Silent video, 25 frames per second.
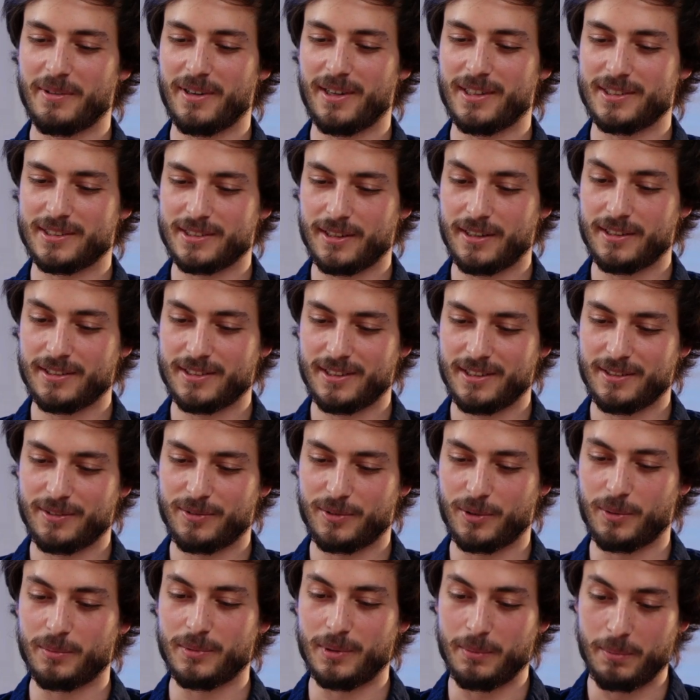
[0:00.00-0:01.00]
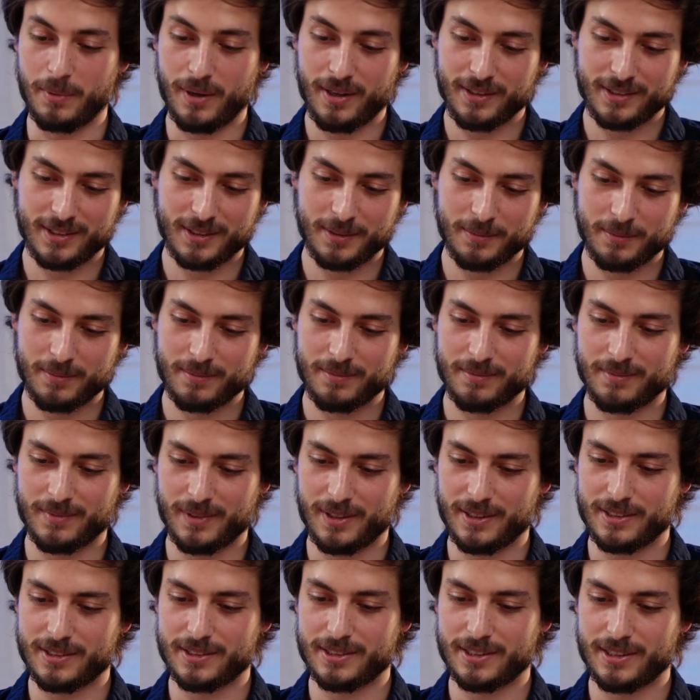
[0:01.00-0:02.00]
I started from the bottom,
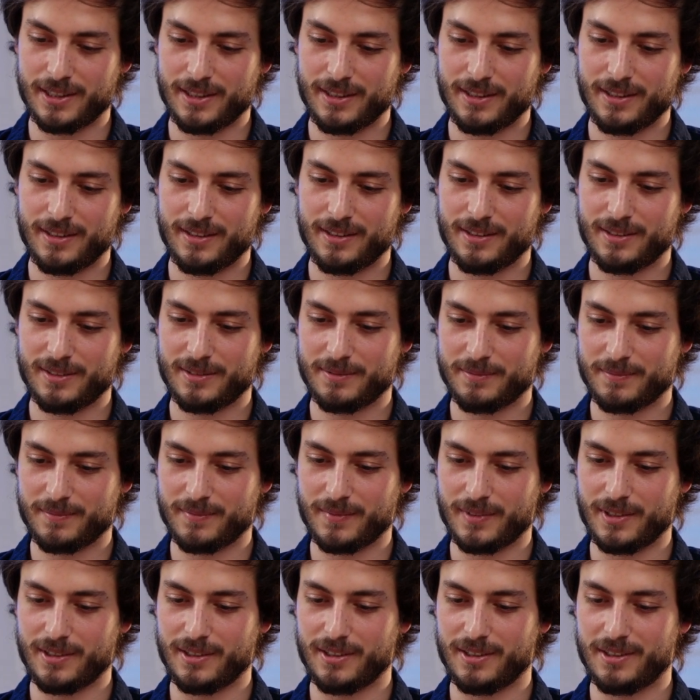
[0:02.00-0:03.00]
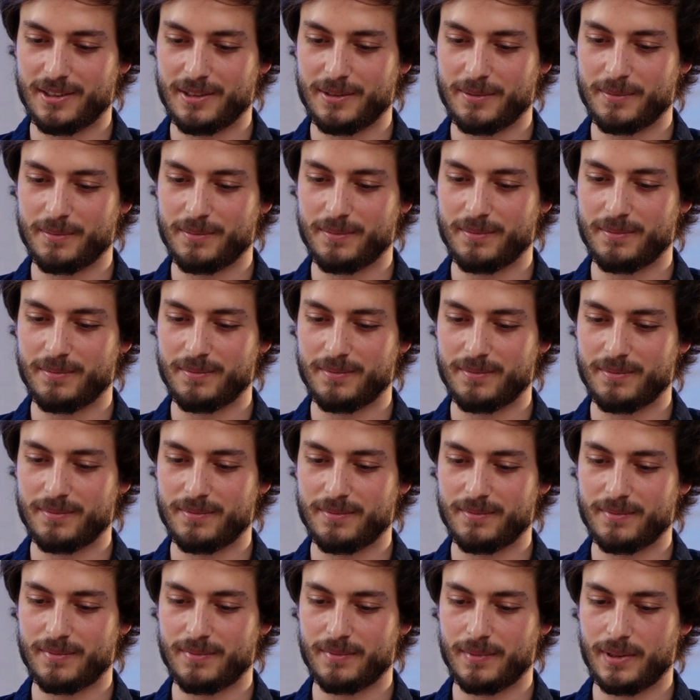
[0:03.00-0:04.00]
let's say,
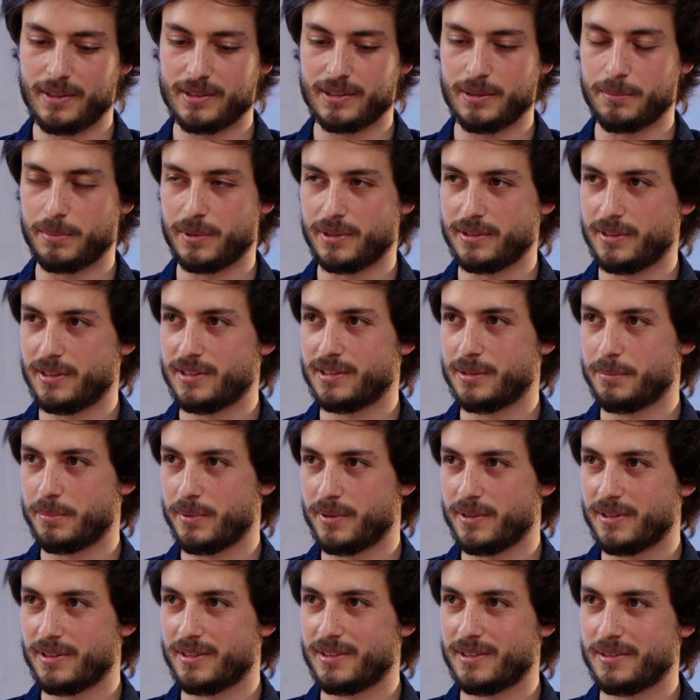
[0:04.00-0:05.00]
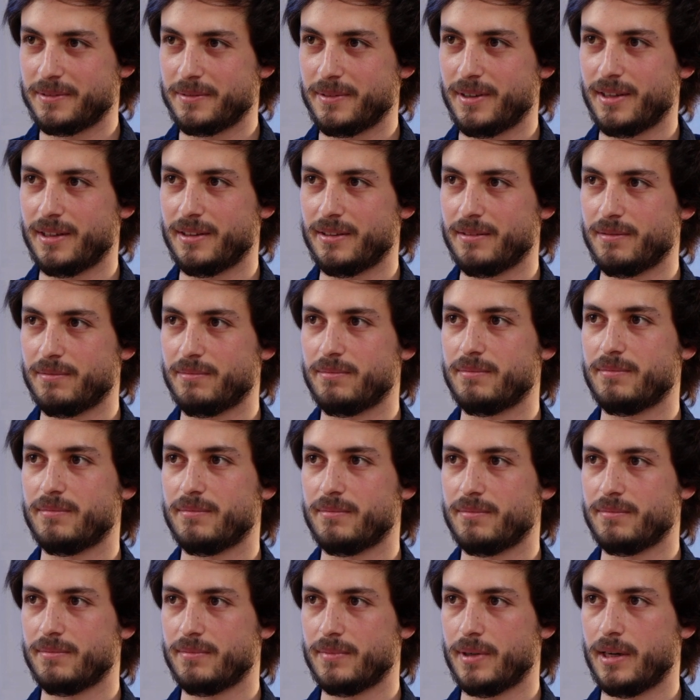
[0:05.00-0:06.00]
as a participant, and
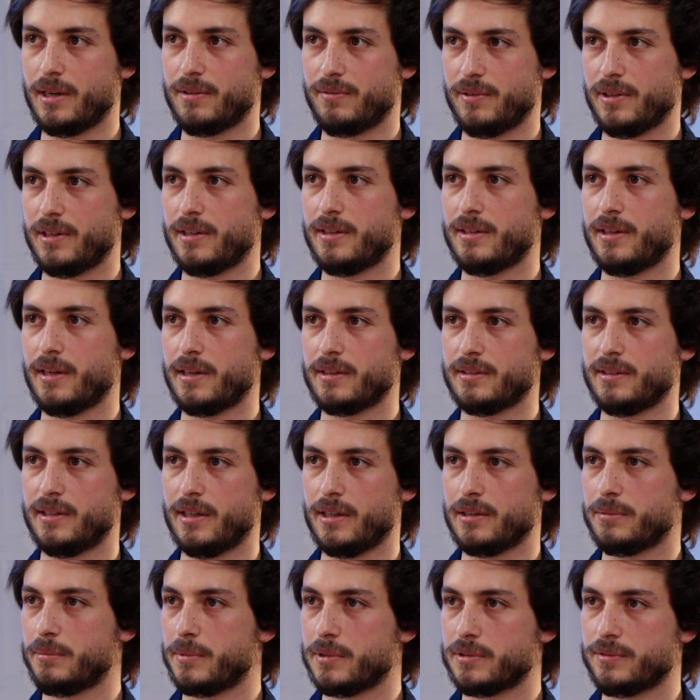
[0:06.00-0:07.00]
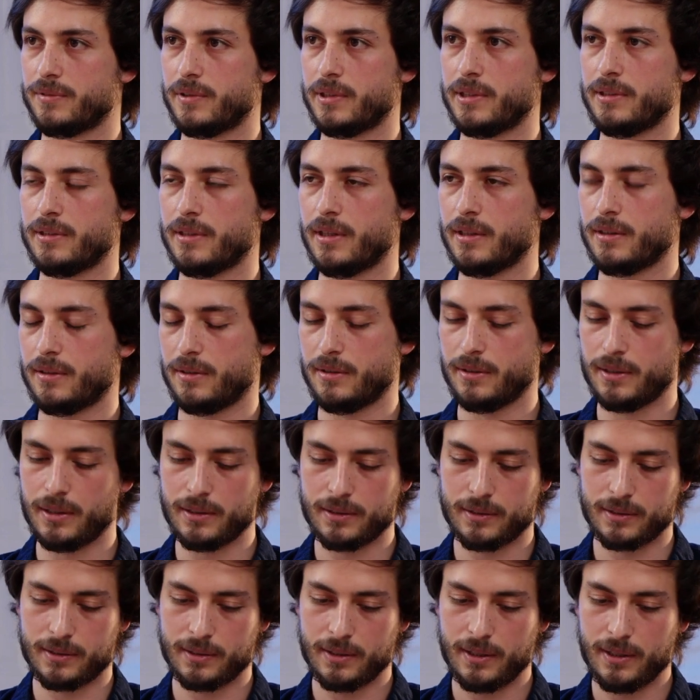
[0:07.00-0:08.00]
I really liked the atmosphere.
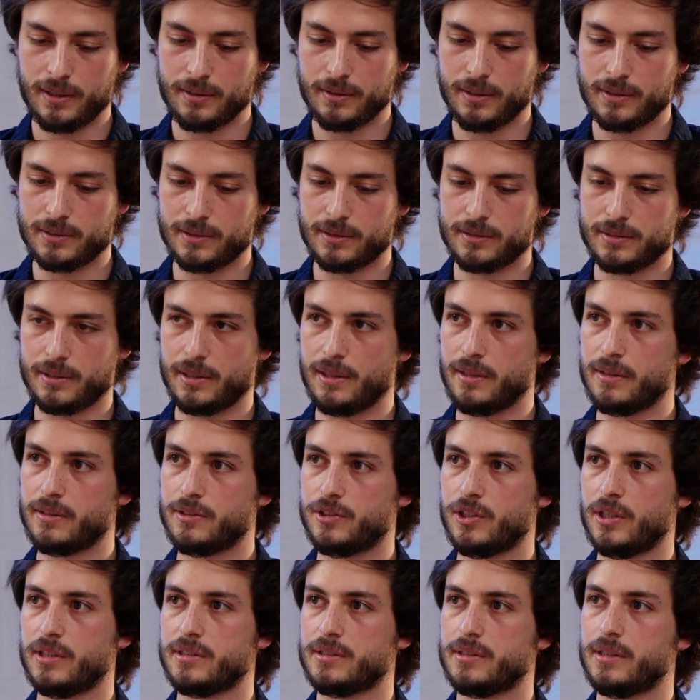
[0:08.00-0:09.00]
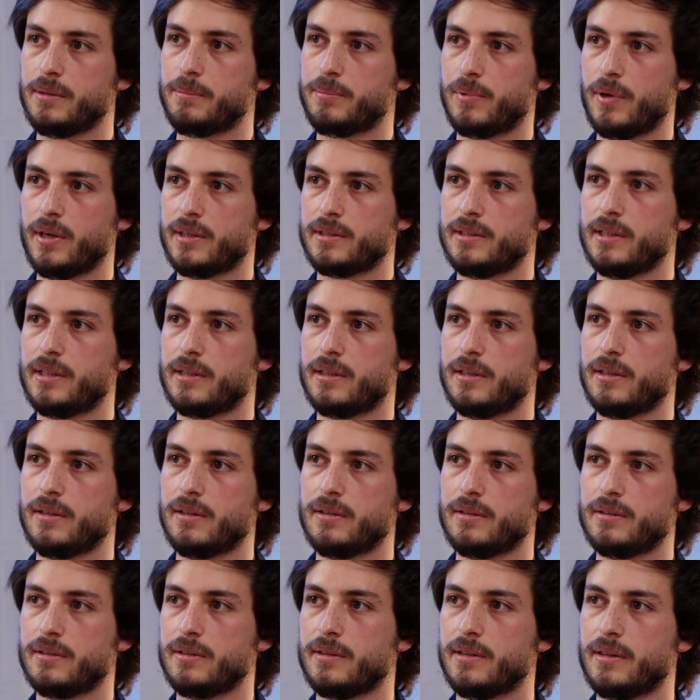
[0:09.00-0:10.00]
Not necessarily just the
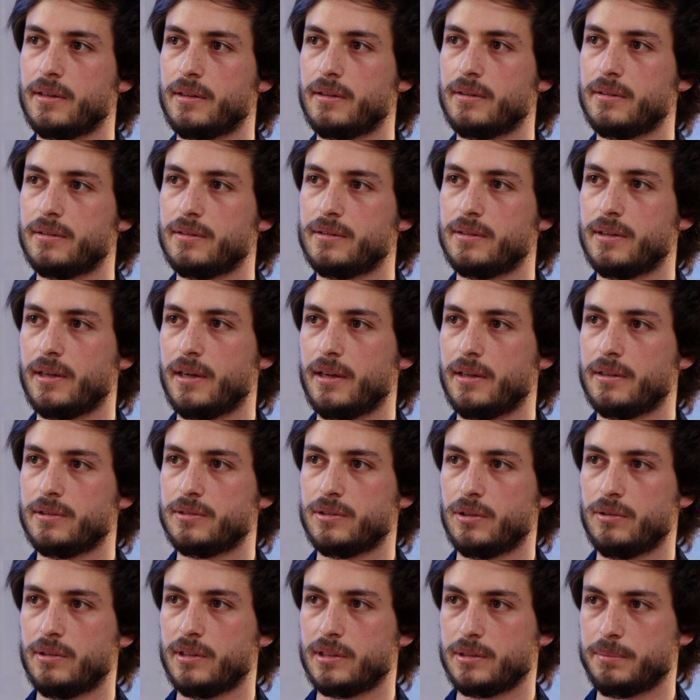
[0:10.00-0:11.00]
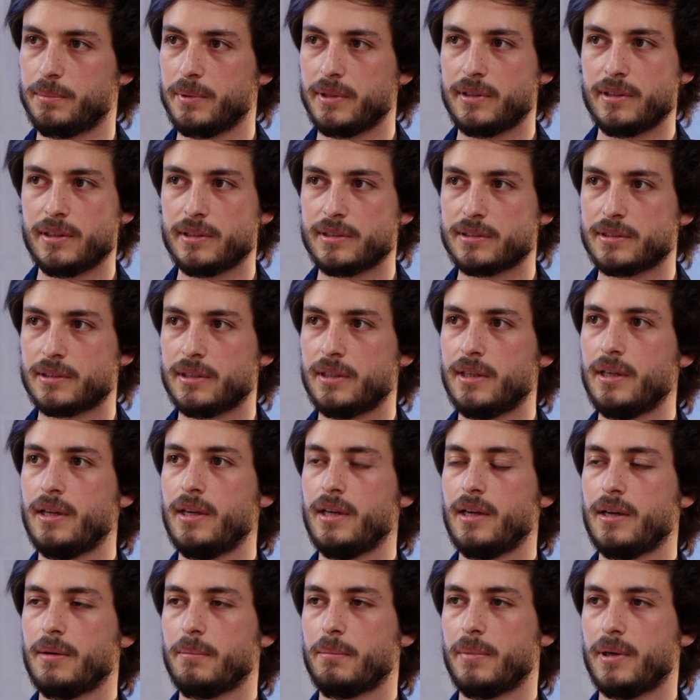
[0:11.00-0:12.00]
practical and hands-on experience,
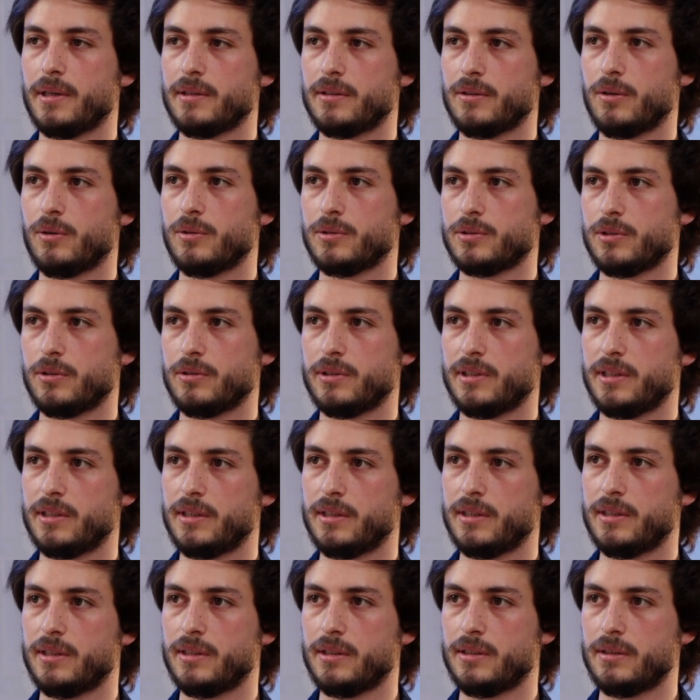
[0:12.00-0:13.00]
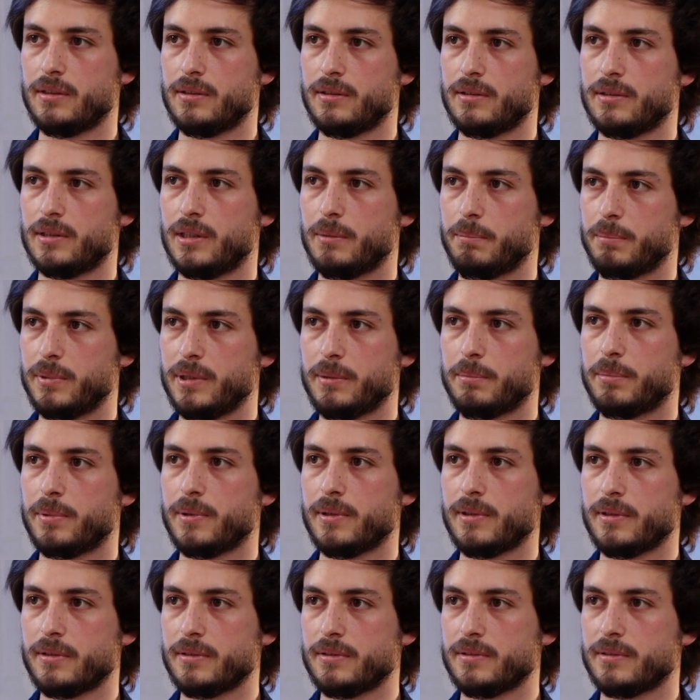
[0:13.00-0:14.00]
but also the
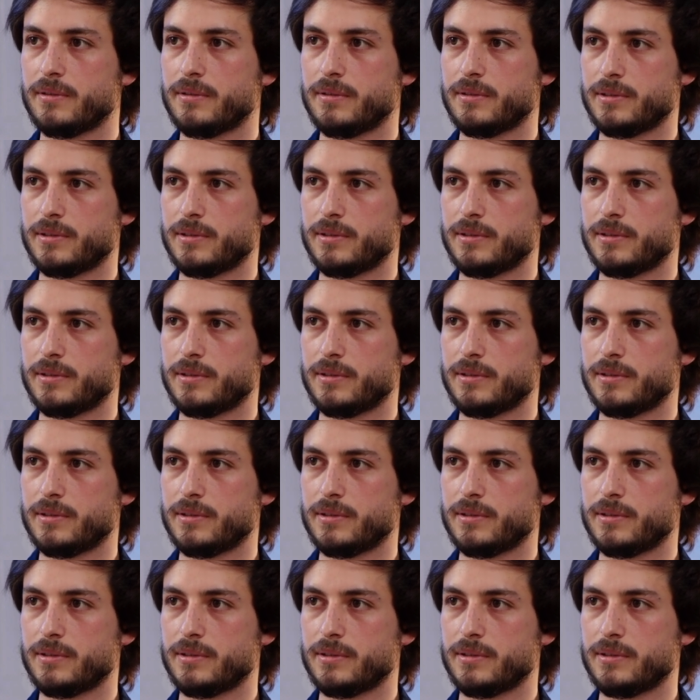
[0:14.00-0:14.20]
people.